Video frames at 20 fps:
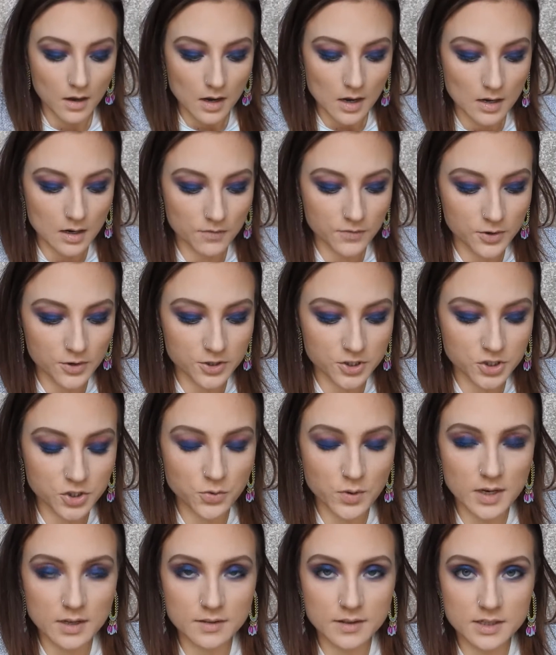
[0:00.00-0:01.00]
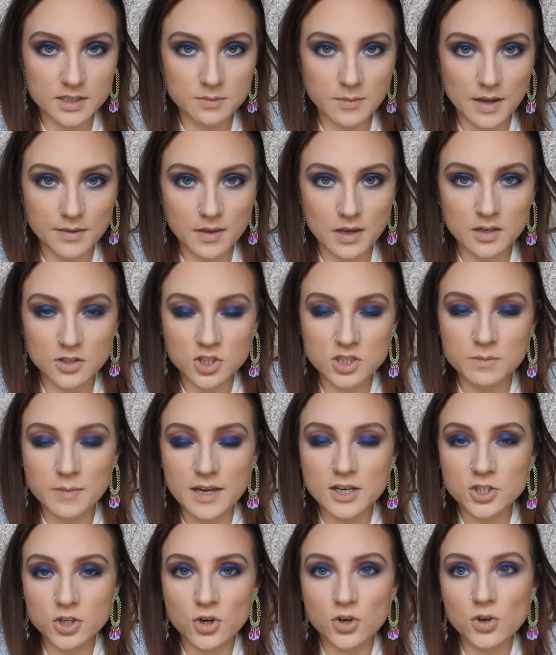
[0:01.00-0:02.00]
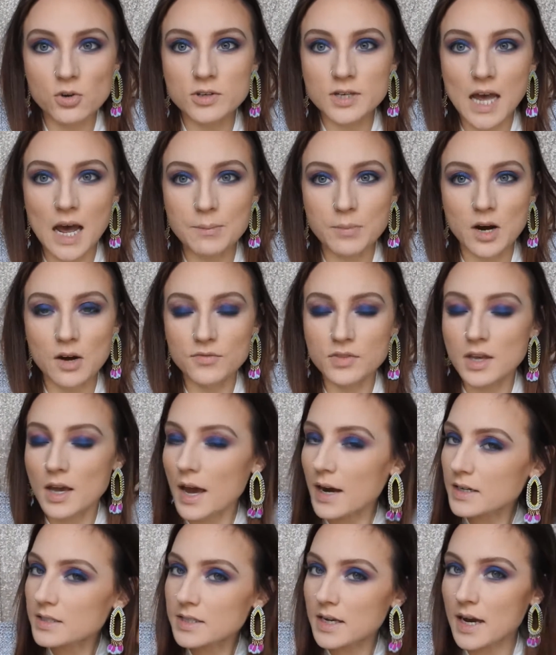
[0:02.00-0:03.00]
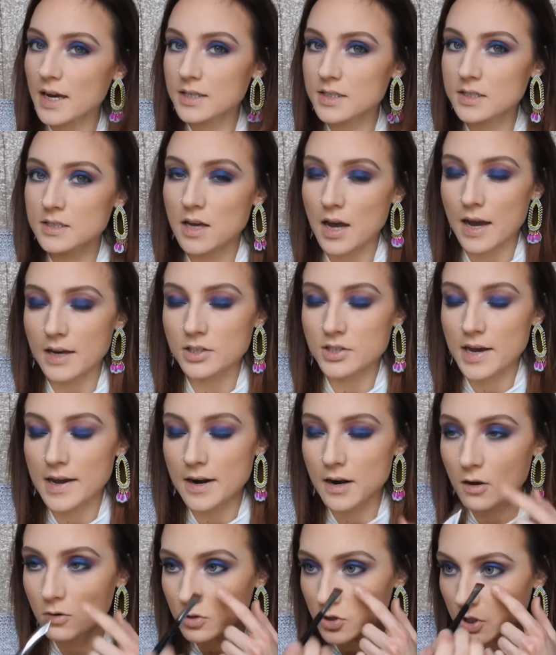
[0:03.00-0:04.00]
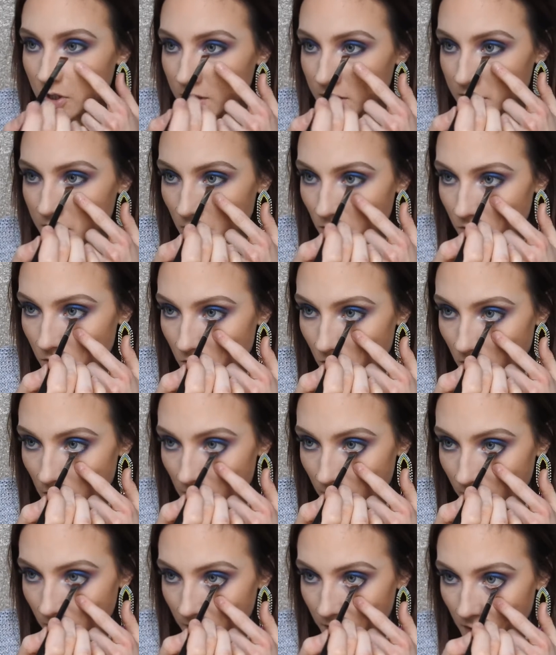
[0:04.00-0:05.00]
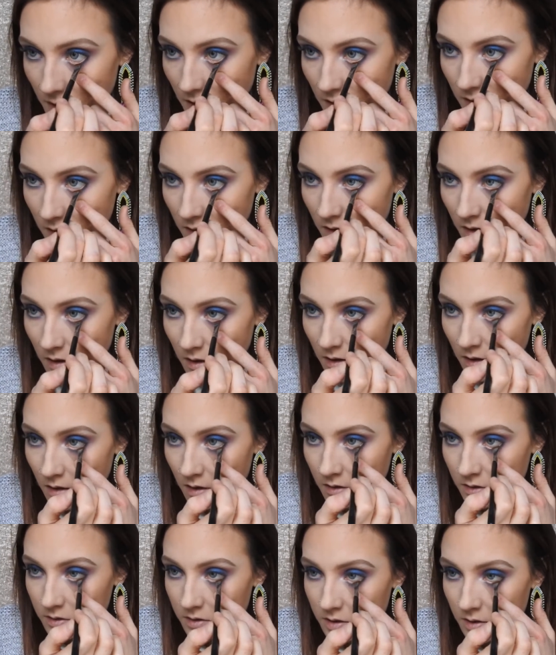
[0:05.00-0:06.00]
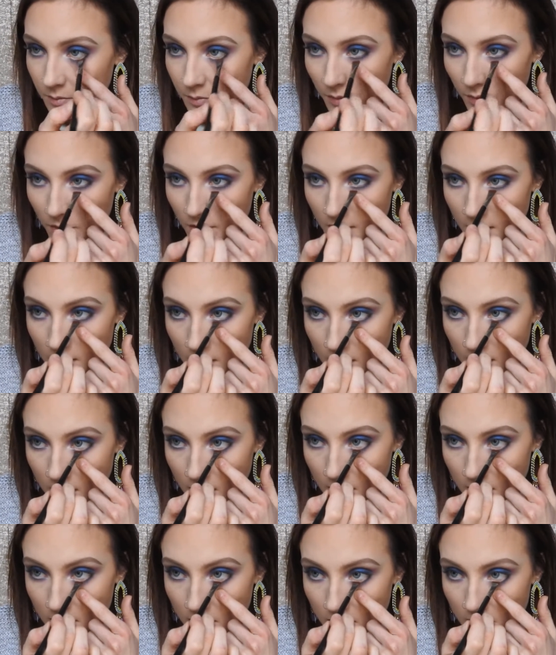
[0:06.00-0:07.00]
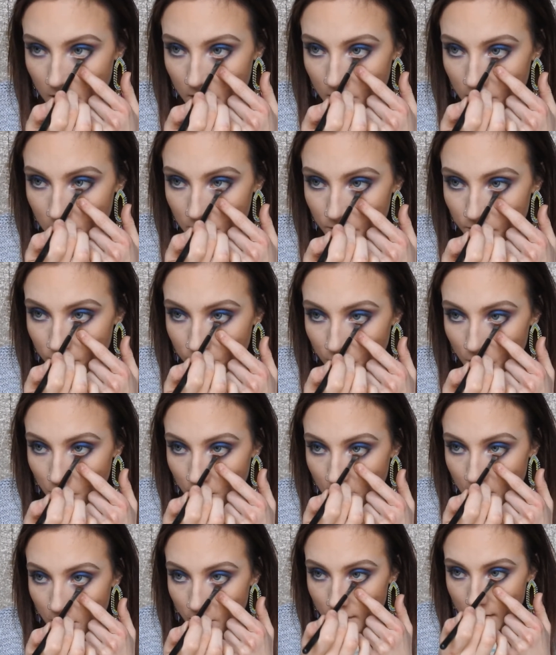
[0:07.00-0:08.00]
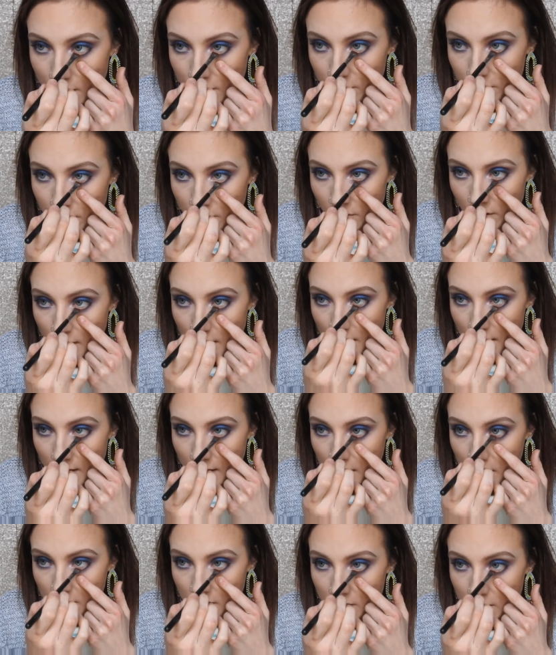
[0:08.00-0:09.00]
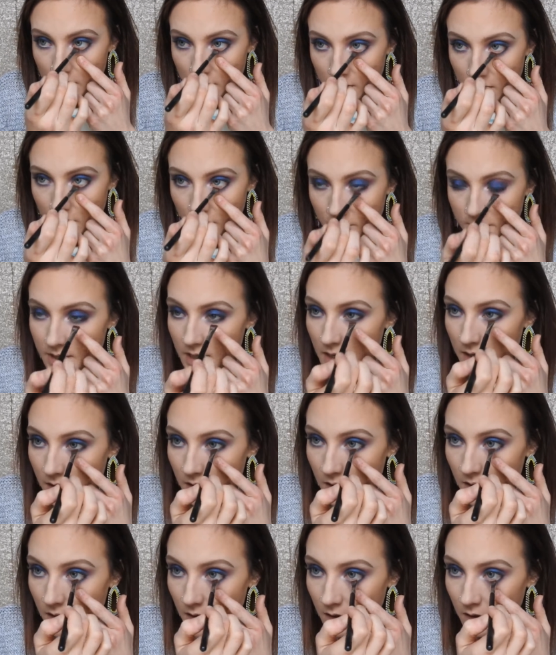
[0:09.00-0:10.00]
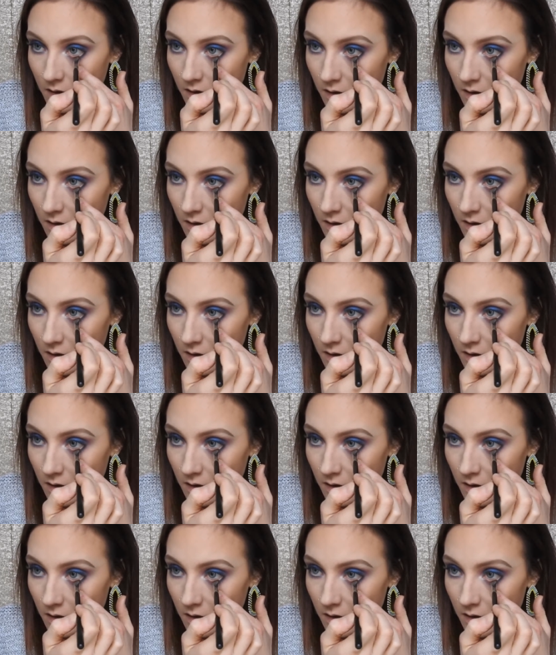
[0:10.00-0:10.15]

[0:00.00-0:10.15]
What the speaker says: And if you're doing this method, just make sure you tap off the excess eyeshadow just so you don't have any like debris floating around in your eye and irritating it.